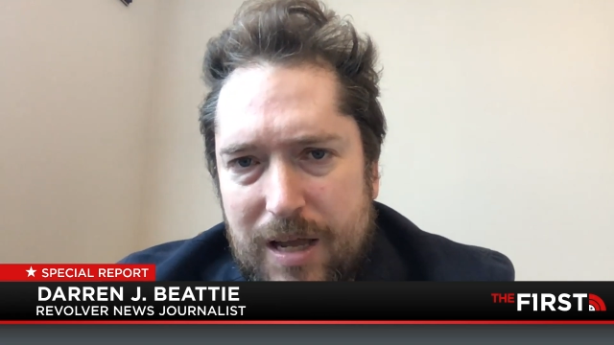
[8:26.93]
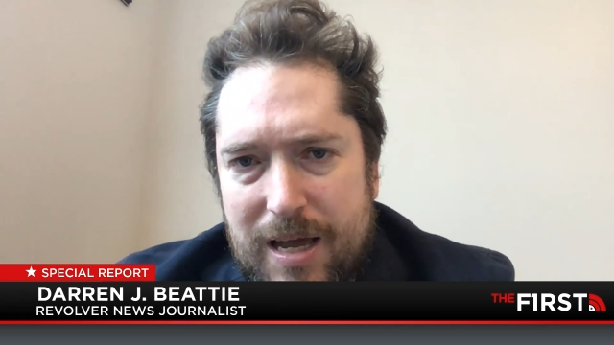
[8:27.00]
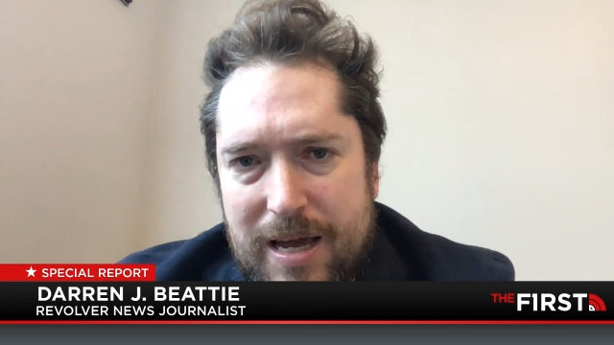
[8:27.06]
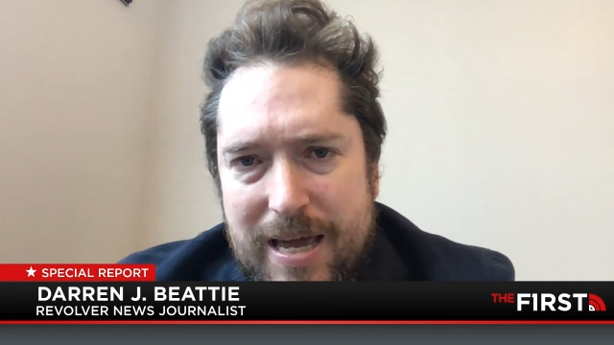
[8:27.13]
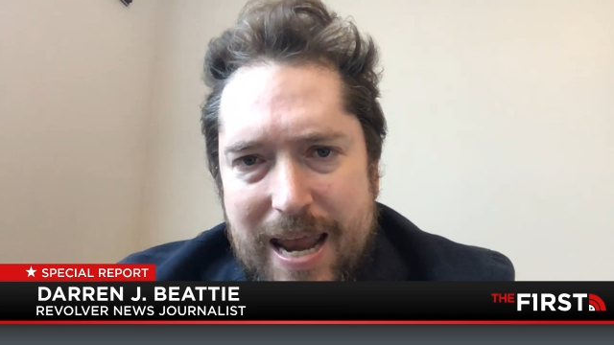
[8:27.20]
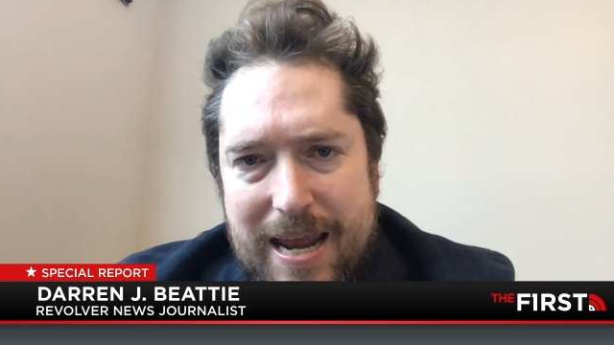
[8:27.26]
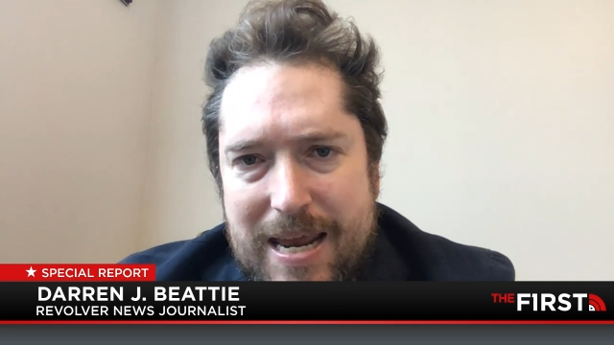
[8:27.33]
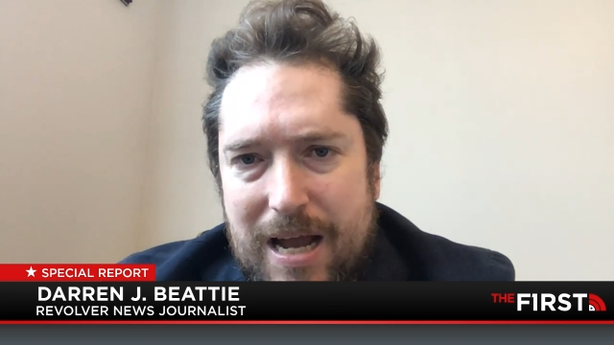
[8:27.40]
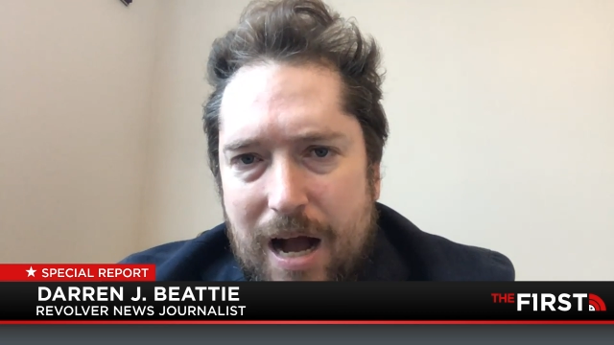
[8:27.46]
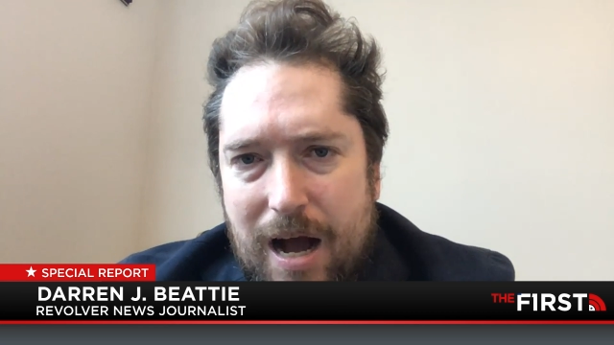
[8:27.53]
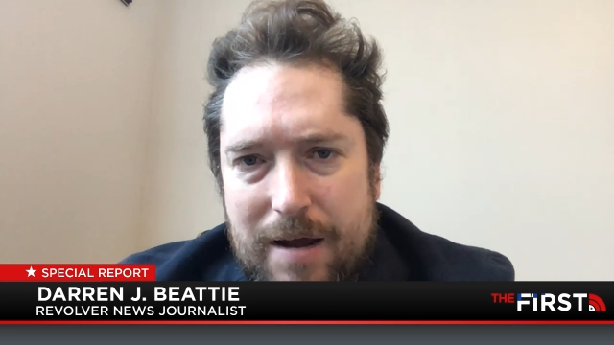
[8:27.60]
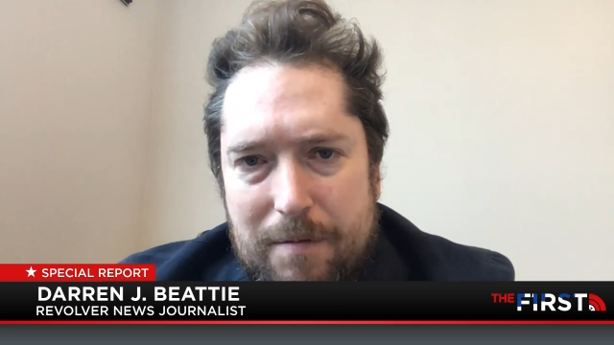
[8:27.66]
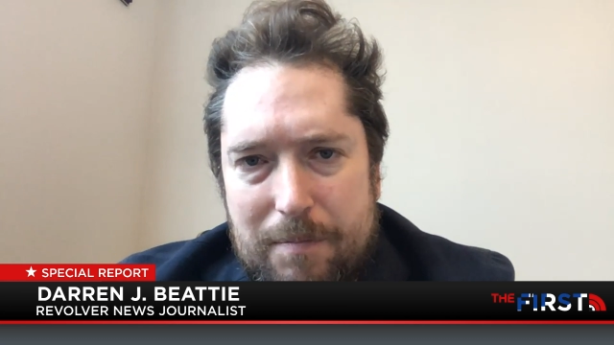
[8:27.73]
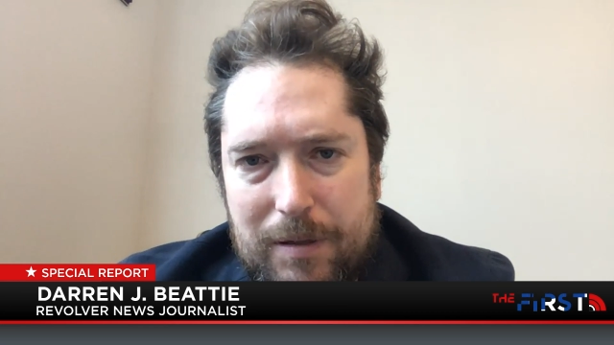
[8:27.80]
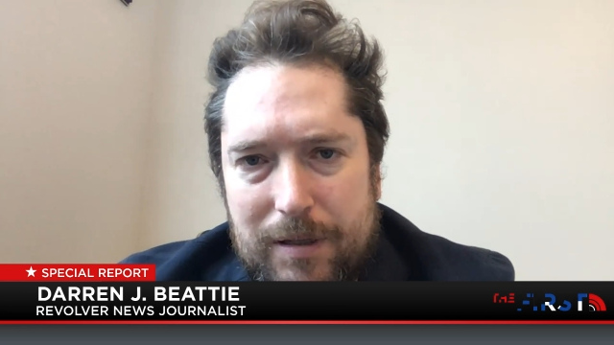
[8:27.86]
in any
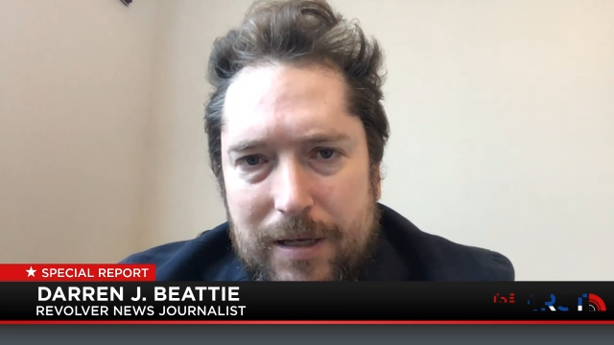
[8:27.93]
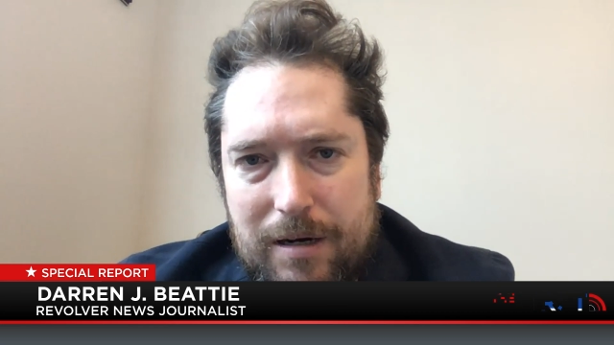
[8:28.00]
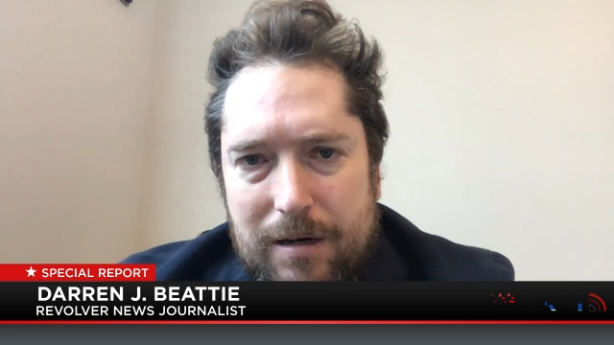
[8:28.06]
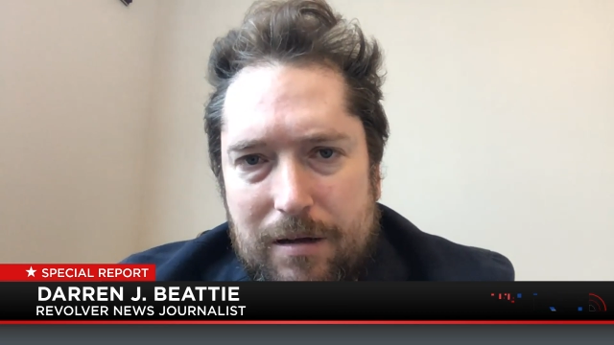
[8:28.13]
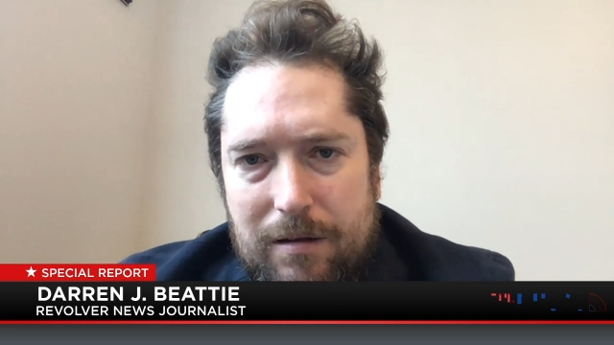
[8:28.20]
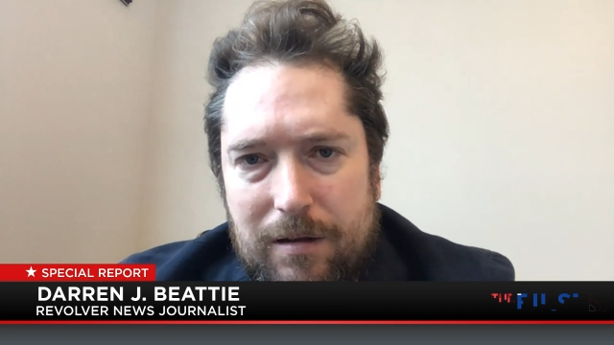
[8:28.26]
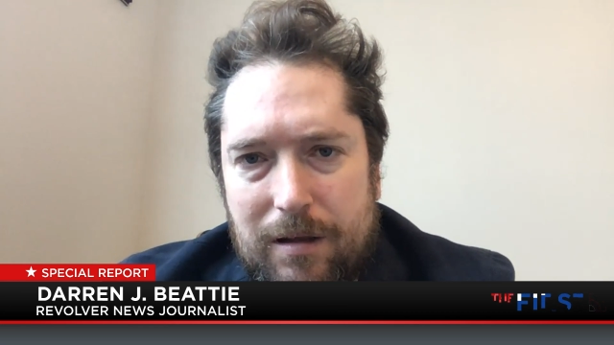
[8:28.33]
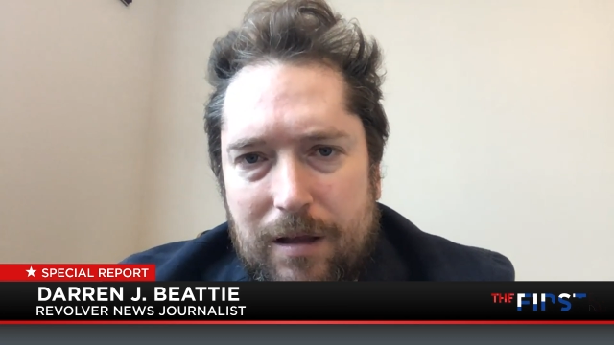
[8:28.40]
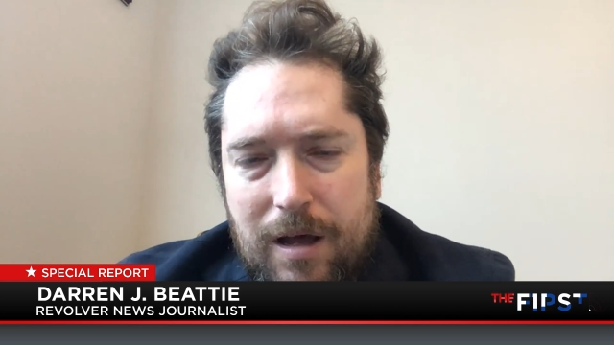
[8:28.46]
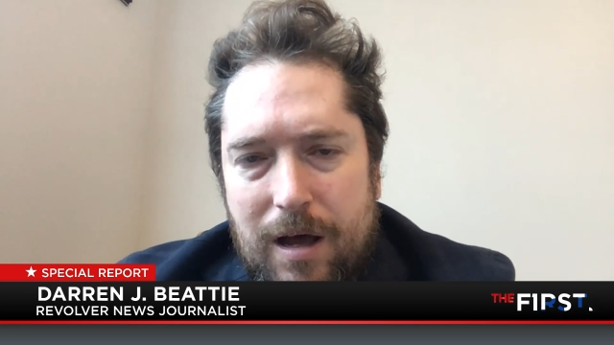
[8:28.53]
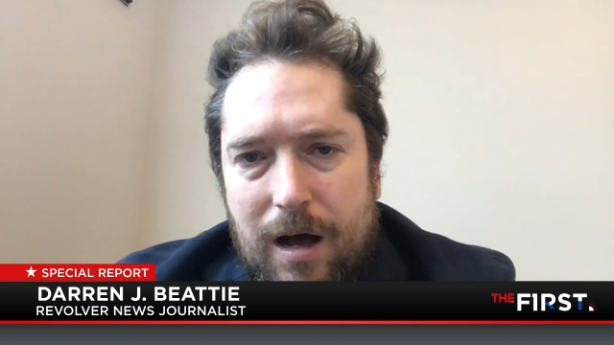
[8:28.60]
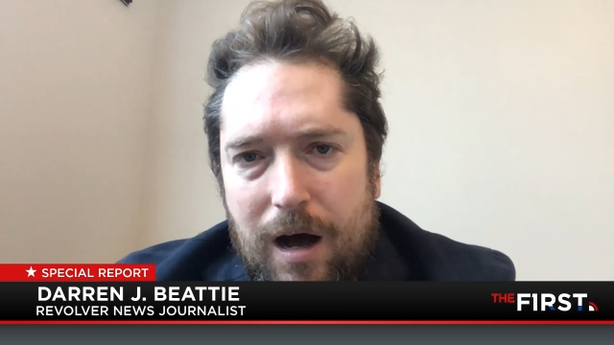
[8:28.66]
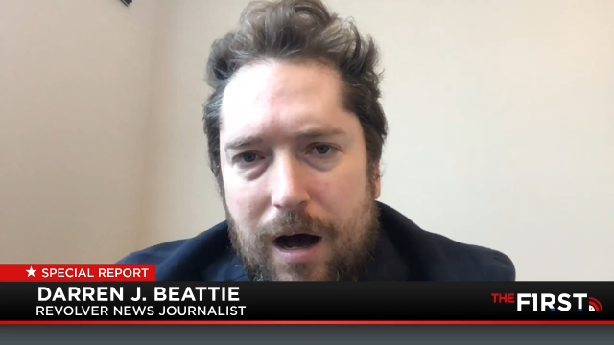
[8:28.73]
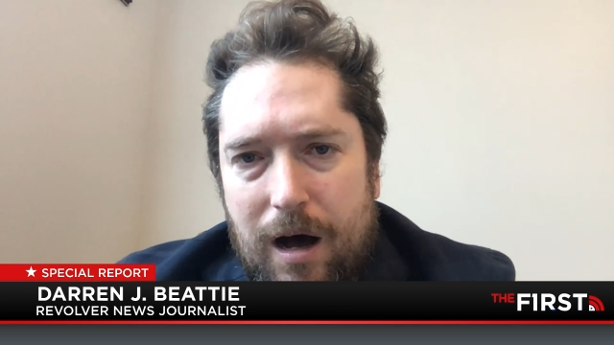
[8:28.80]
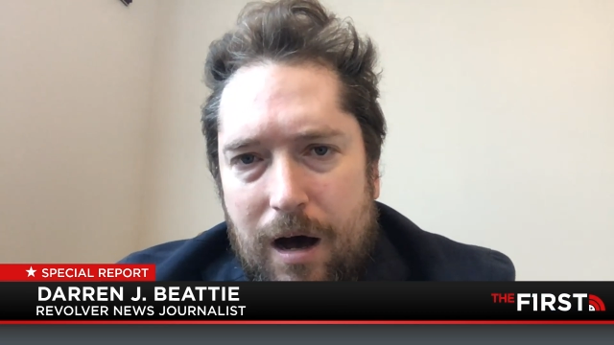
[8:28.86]
kind of political
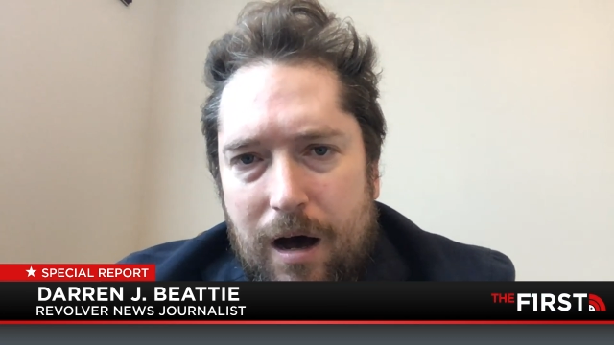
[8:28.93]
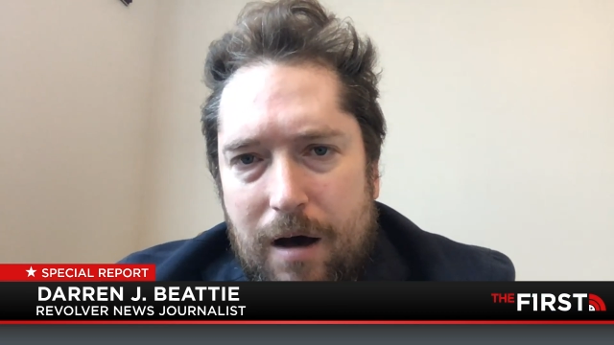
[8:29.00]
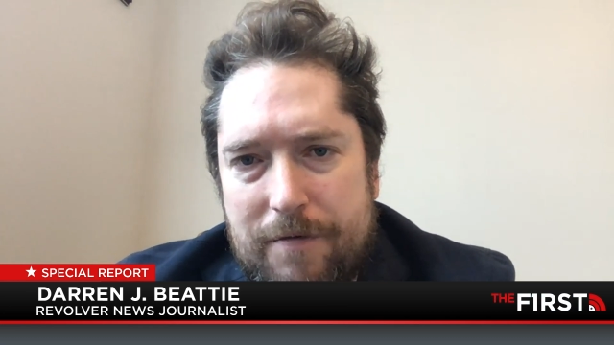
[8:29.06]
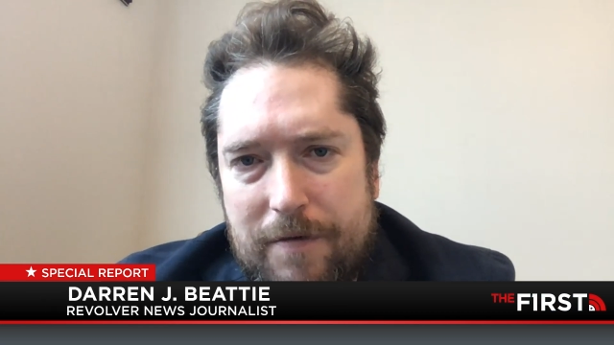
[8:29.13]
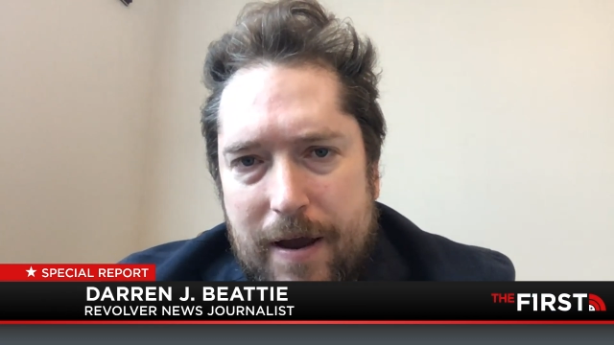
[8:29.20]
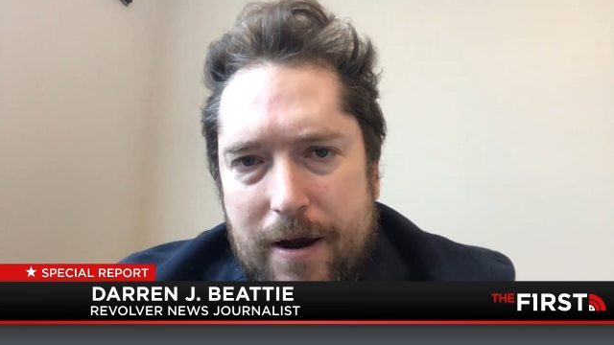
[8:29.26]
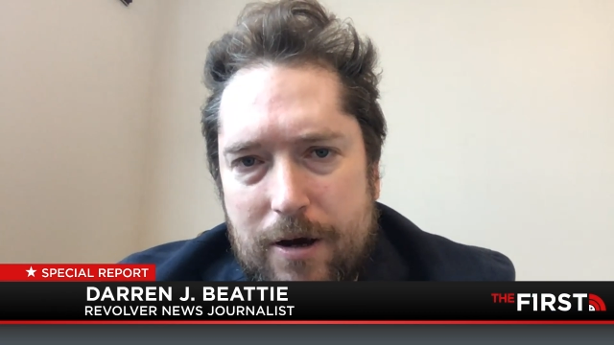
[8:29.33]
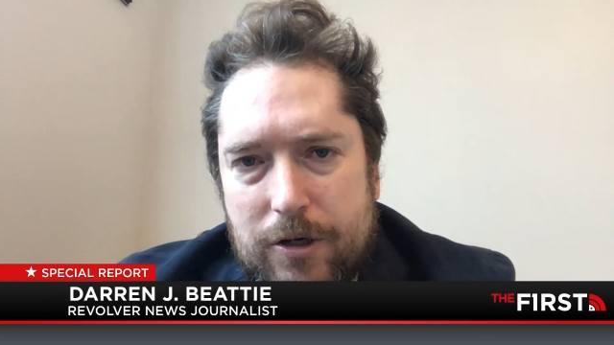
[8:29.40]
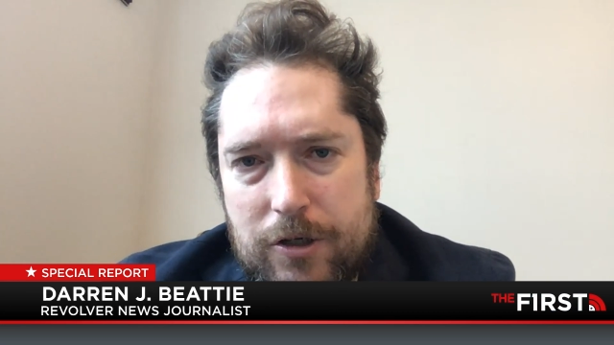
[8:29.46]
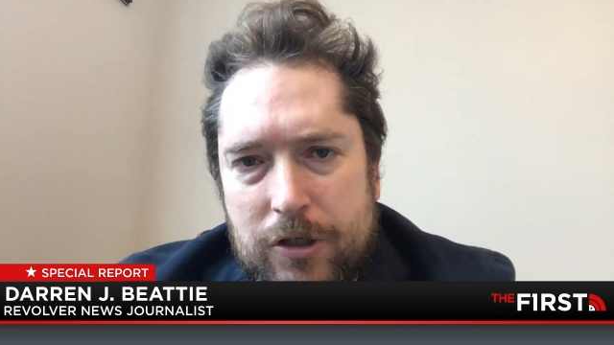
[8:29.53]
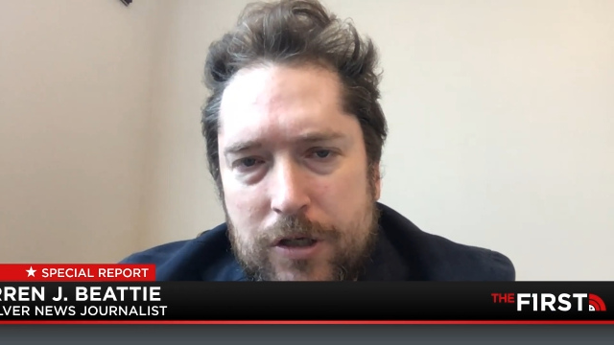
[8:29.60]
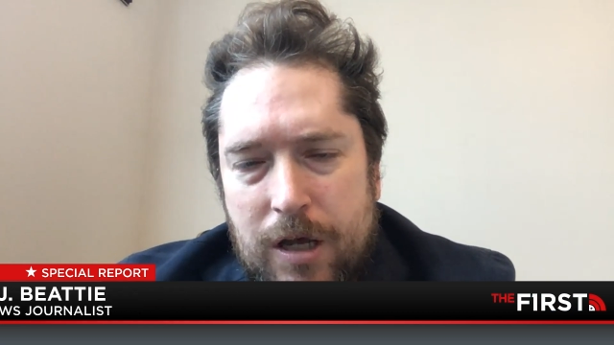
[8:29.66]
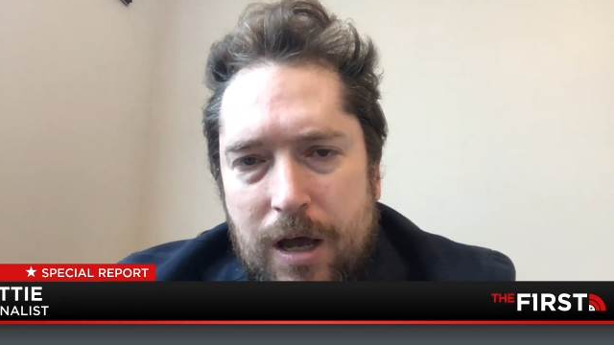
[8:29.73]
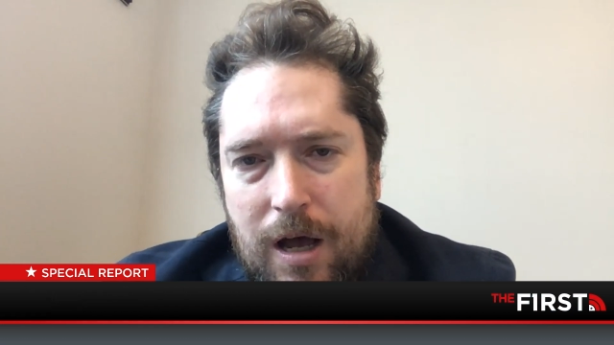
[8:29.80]
uh, affairs,